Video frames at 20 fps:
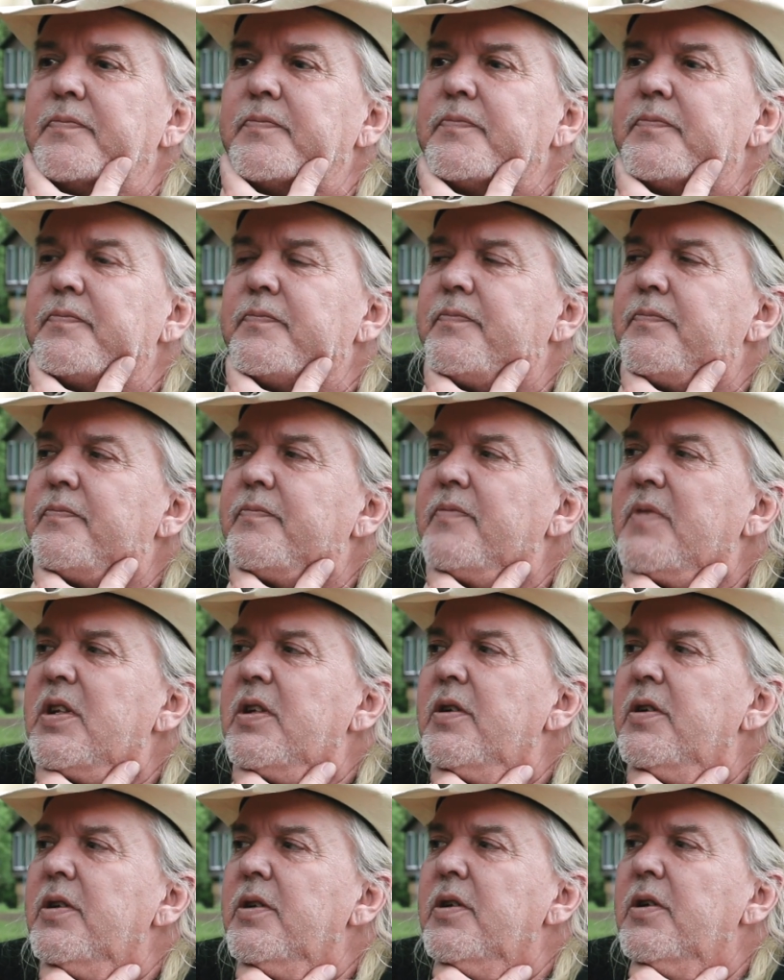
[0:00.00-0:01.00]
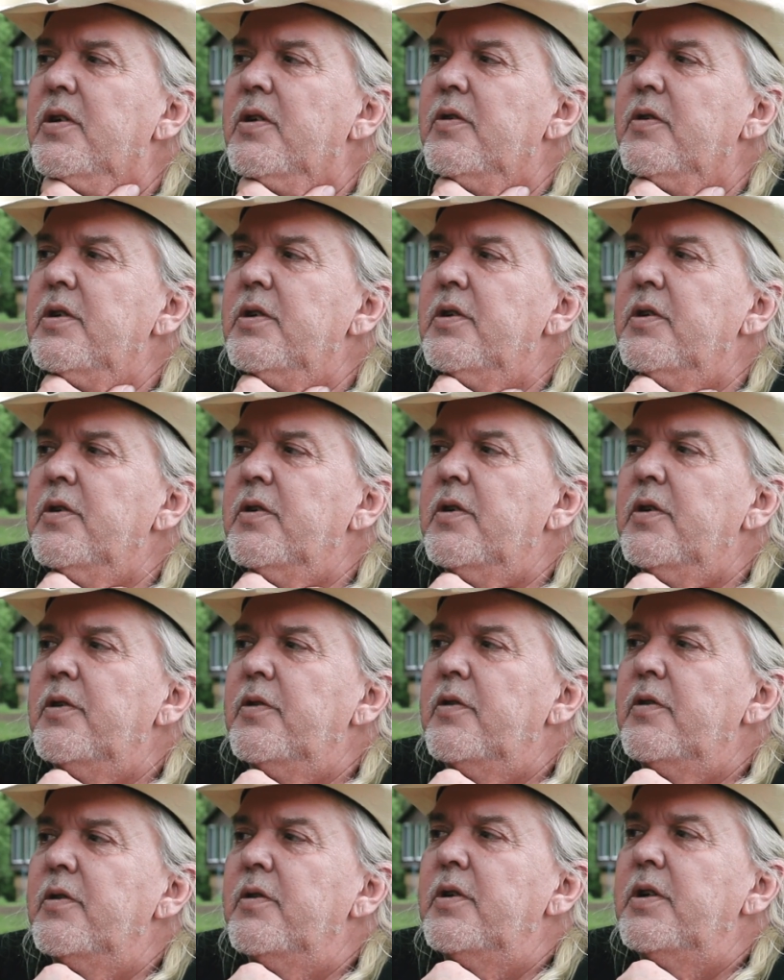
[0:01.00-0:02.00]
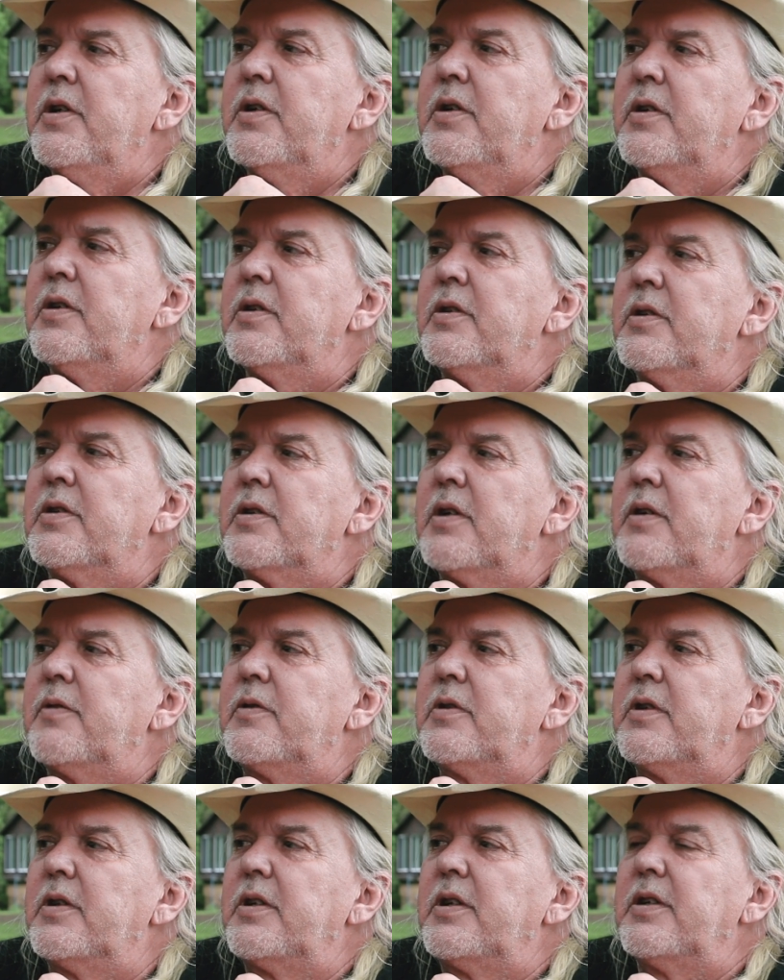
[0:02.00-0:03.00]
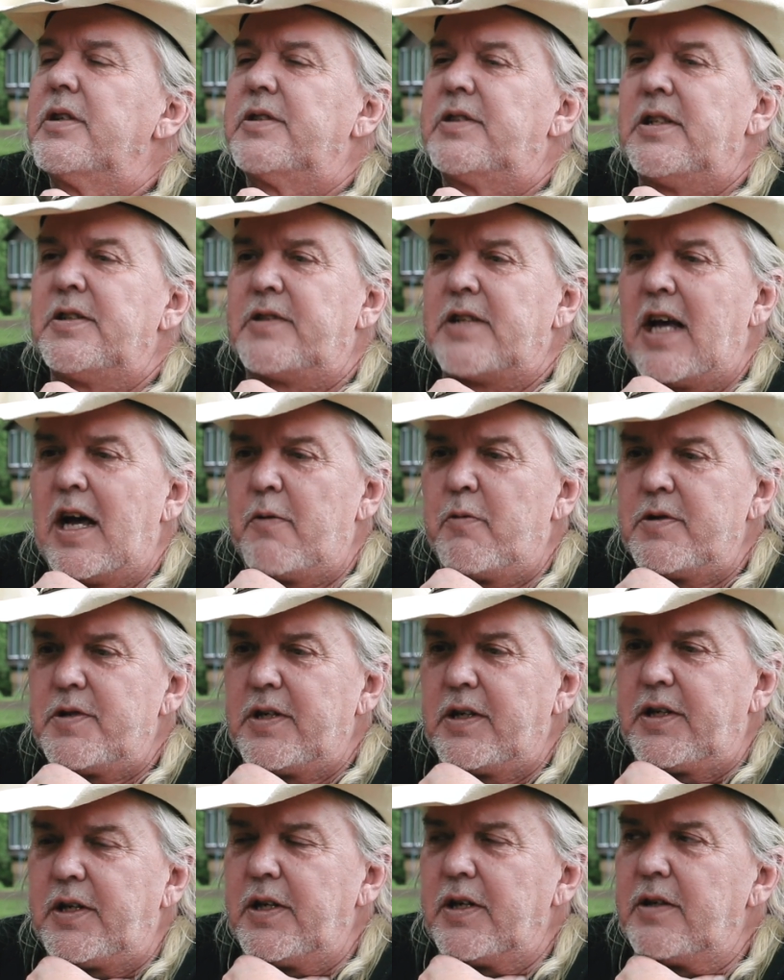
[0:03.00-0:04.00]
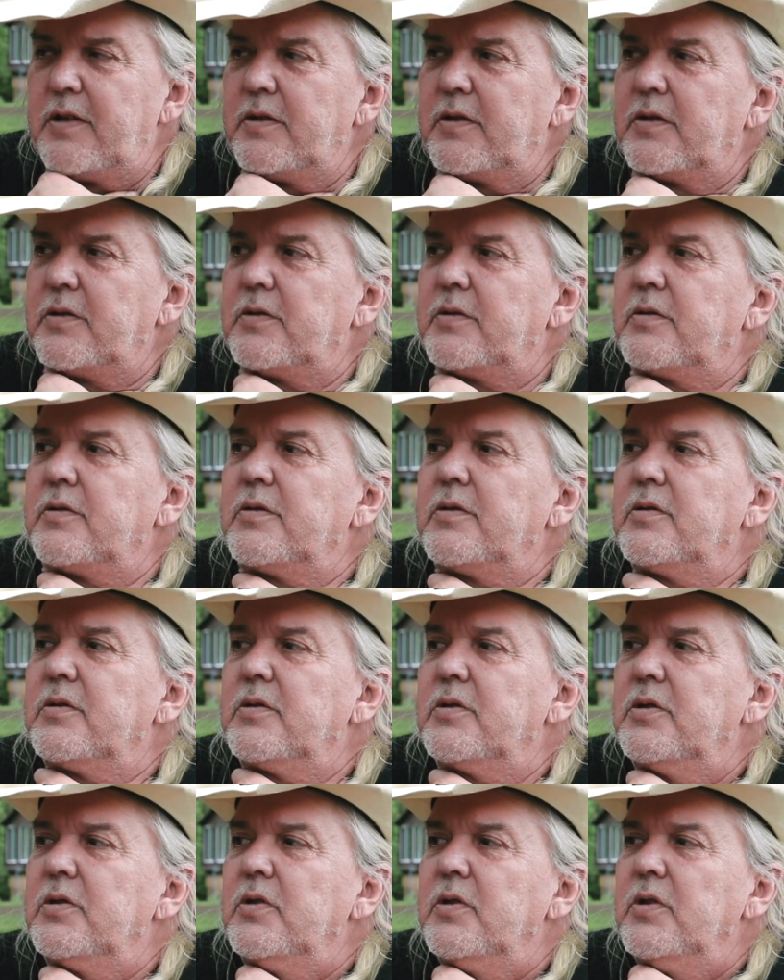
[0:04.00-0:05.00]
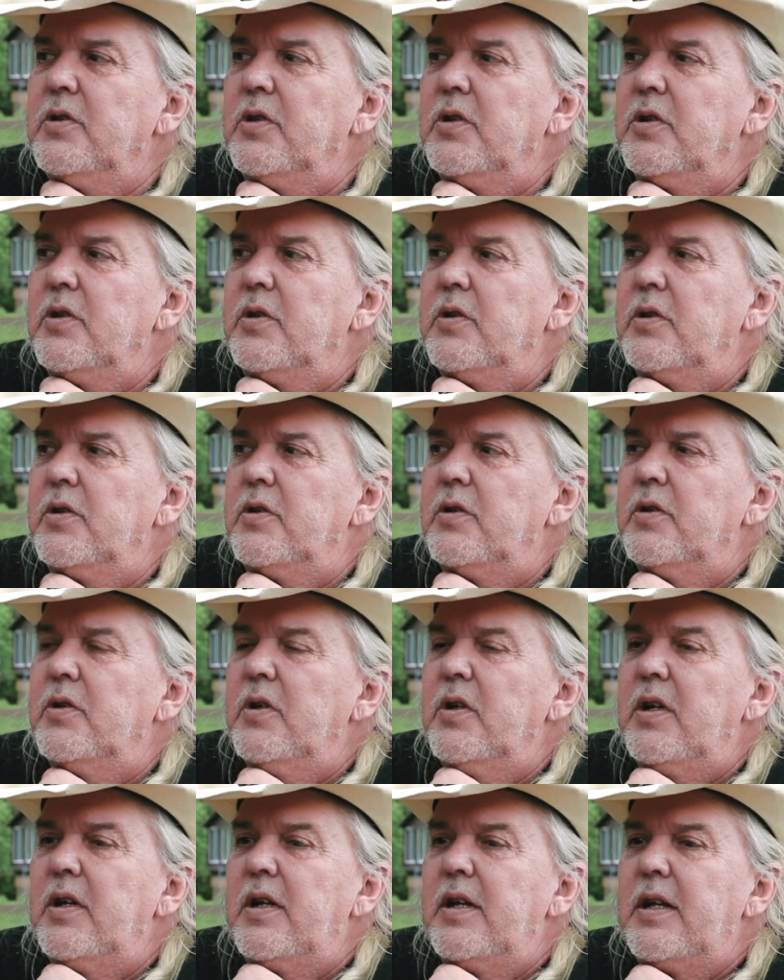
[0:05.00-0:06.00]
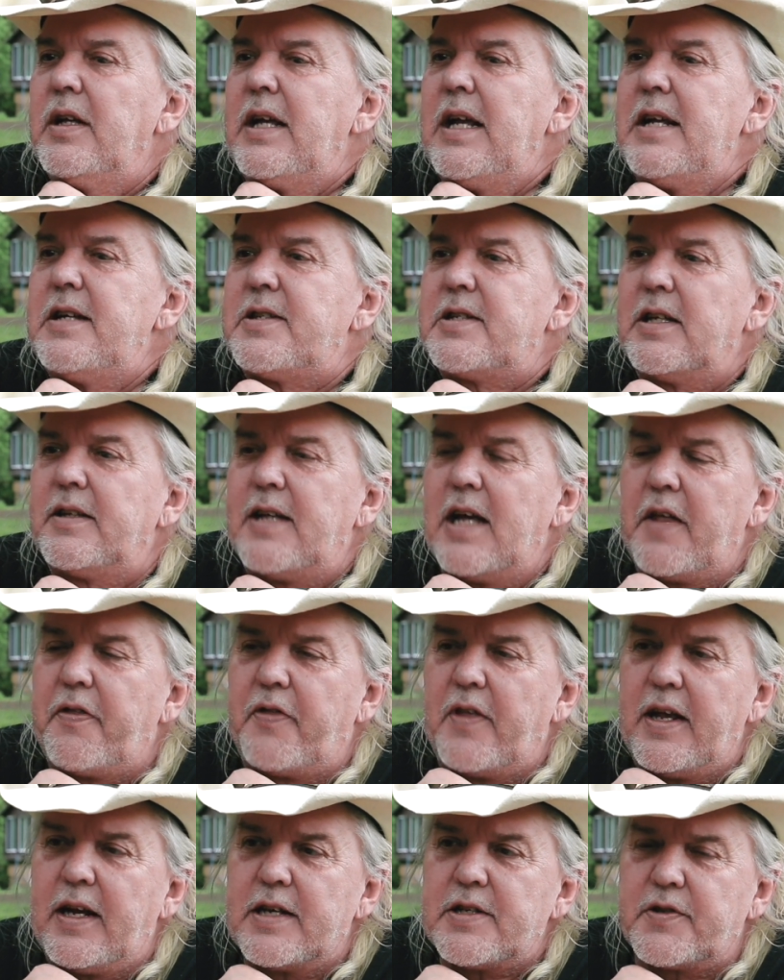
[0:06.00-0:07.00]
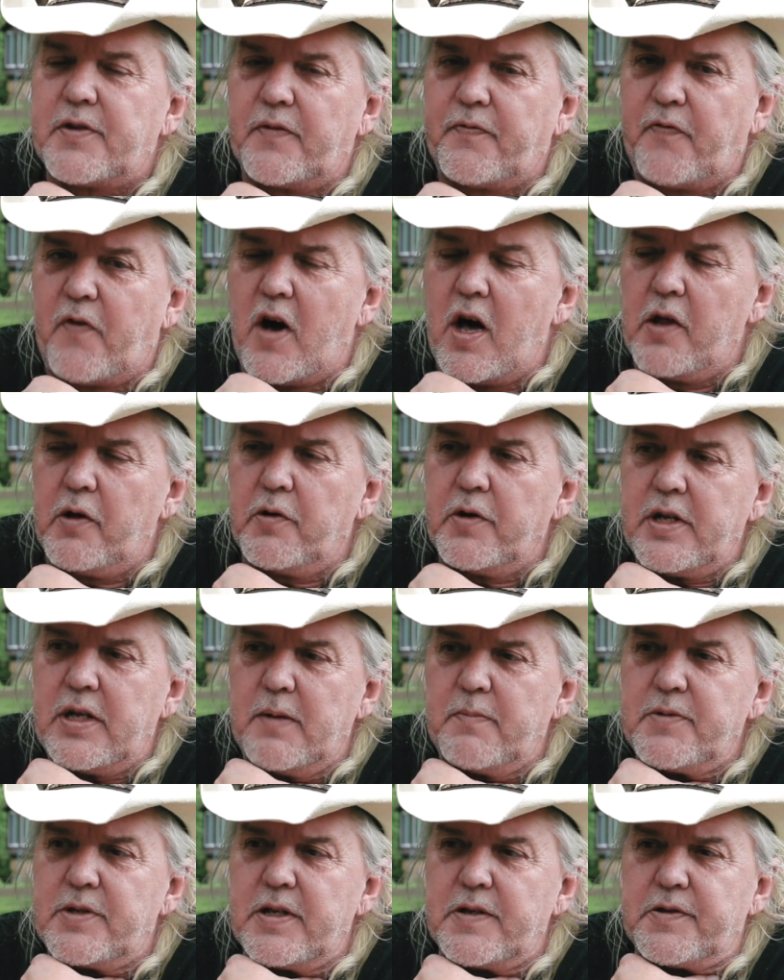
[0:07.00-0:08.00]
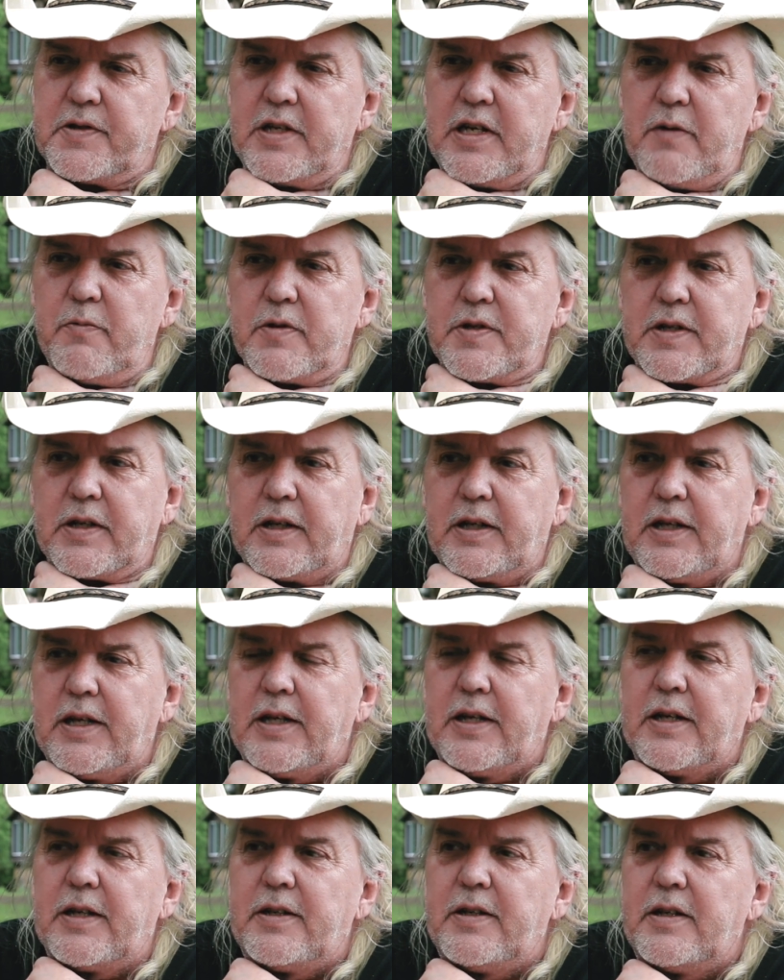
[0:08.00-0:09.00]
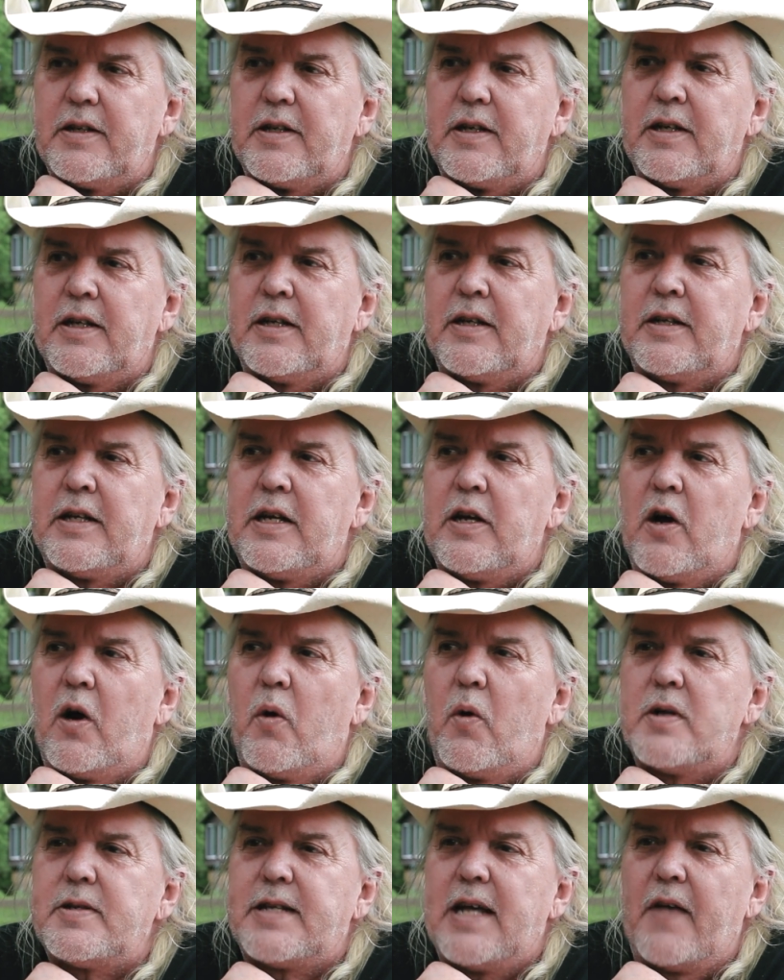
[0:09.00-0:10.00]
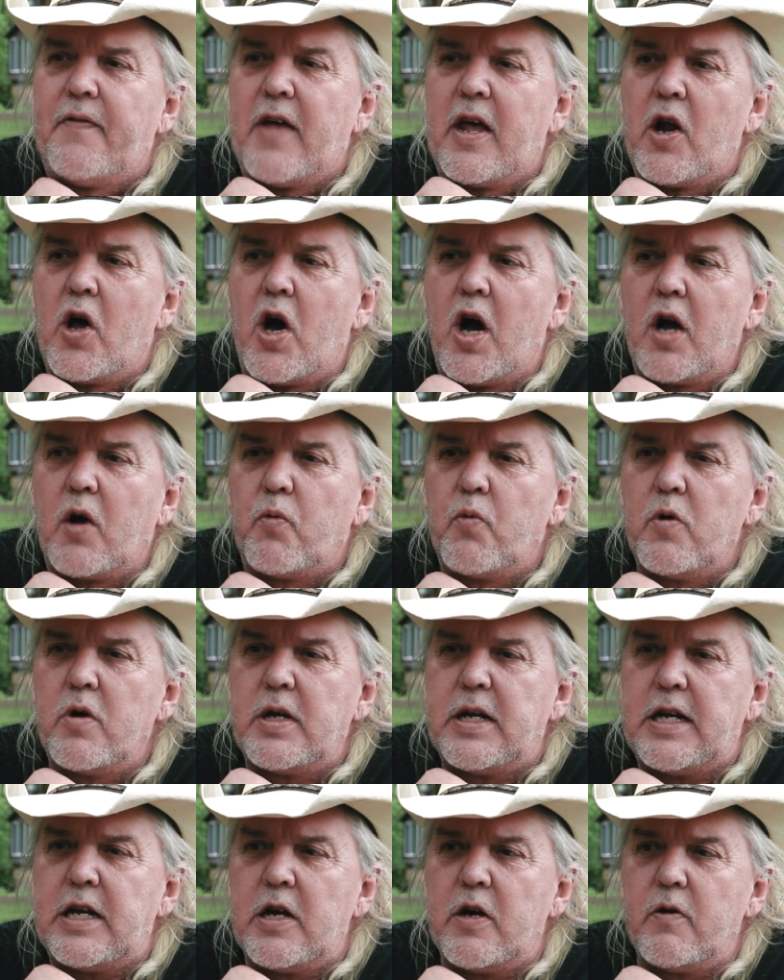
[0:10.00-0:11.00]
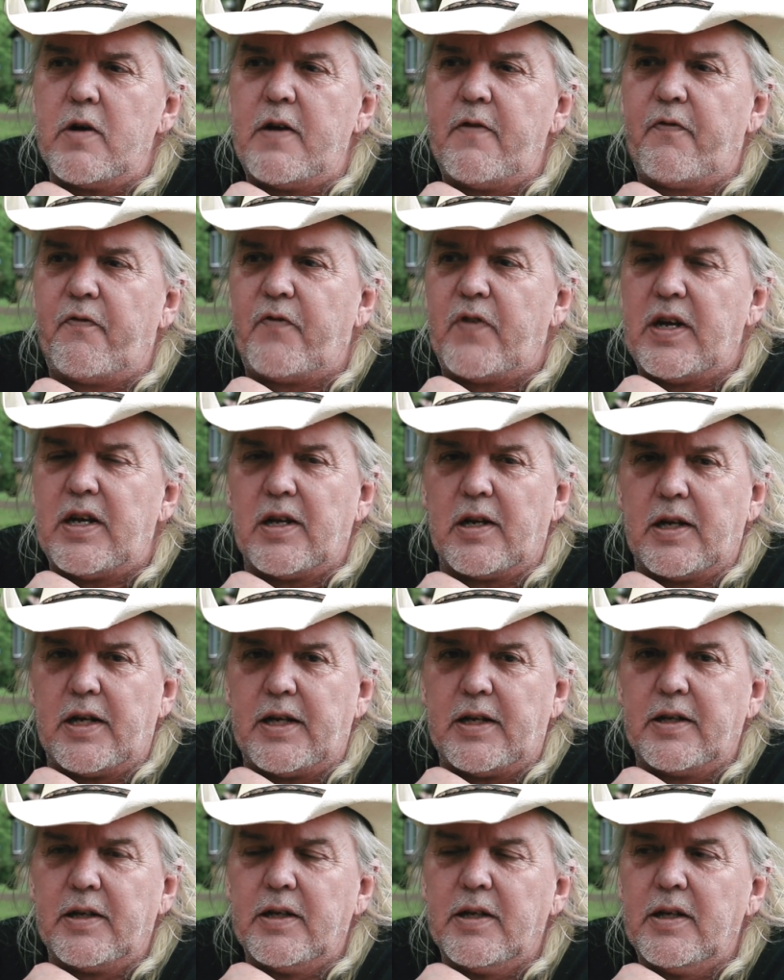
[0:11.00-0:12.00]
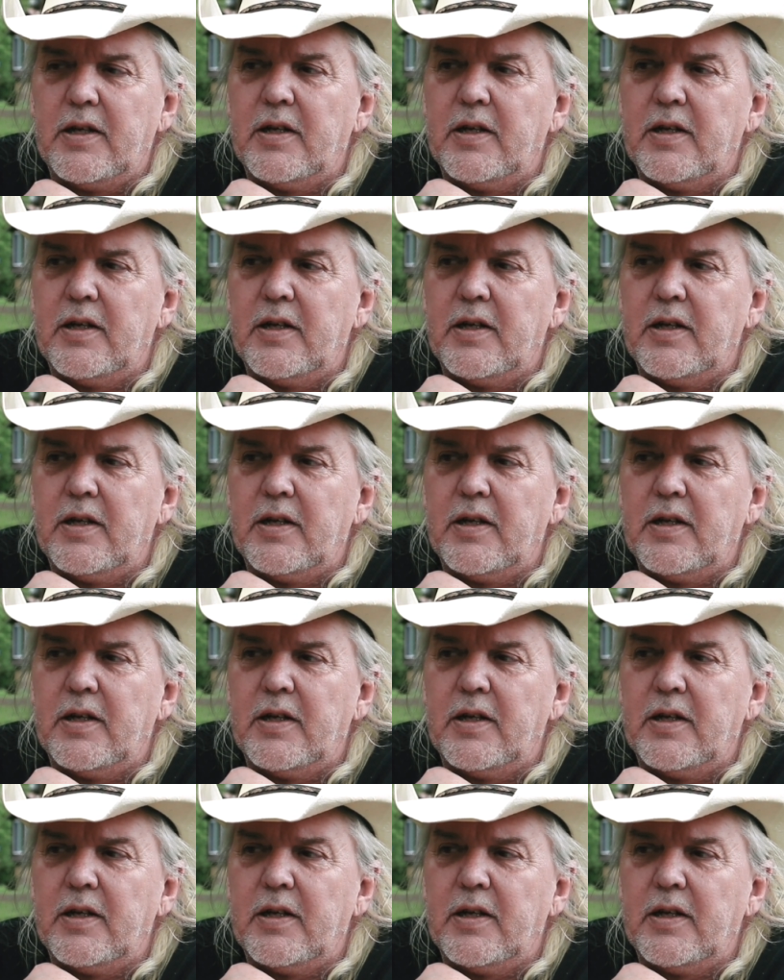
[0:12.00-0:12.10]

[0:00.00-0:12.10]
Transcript: He said, it's always followed me since I was a kid. Since and I was a kid. Something else happened to him when he was younger? He said that thing has followed him since he was a kid, and he always had that awkward, eerie feeling.